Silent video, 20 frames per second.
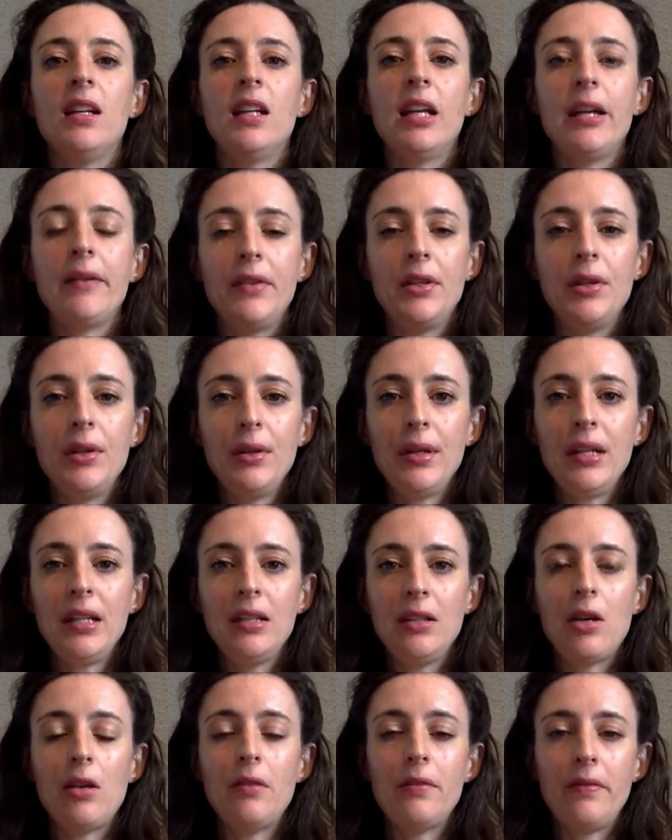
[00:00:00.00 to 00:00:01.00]
If you
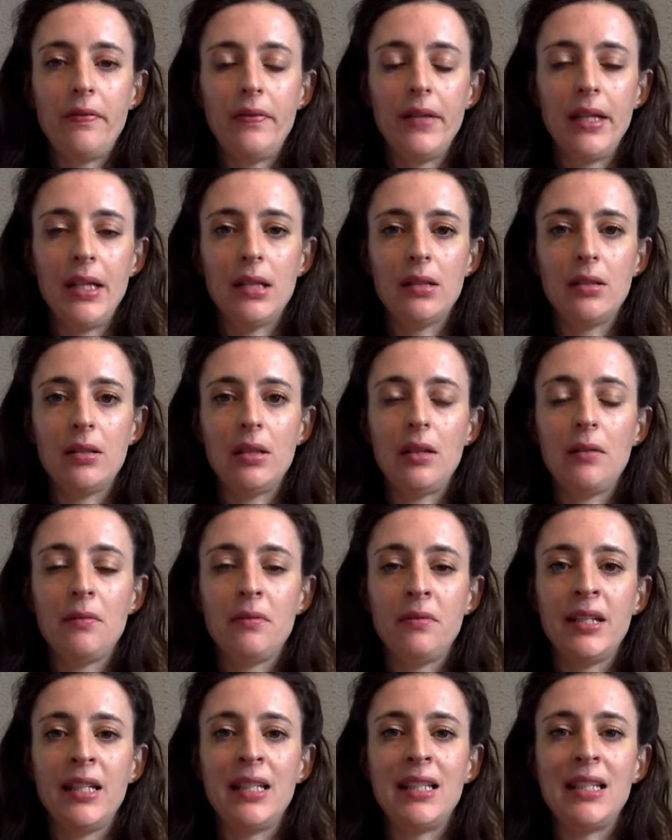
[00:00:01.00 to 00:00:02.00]
cannot feel a
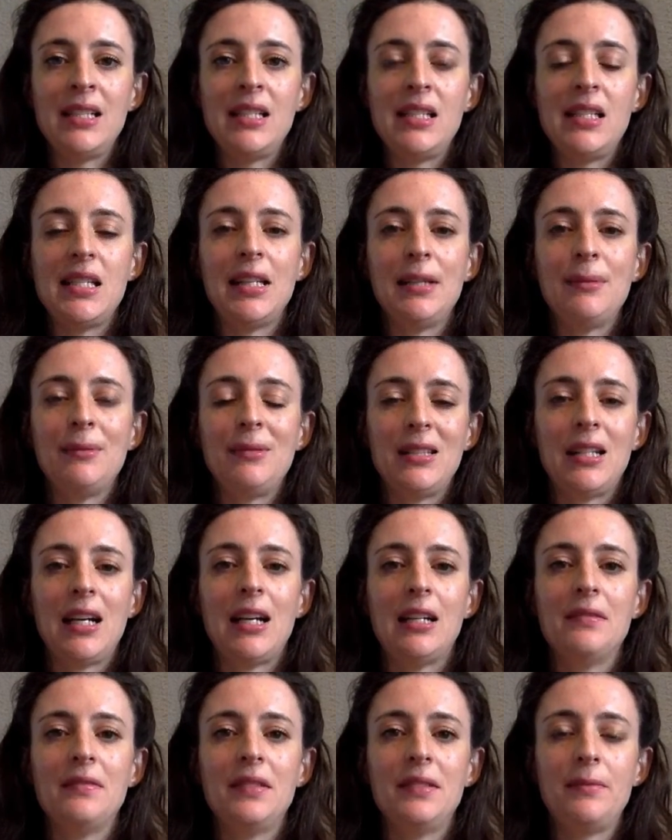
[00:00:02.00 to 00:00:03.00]
really deep love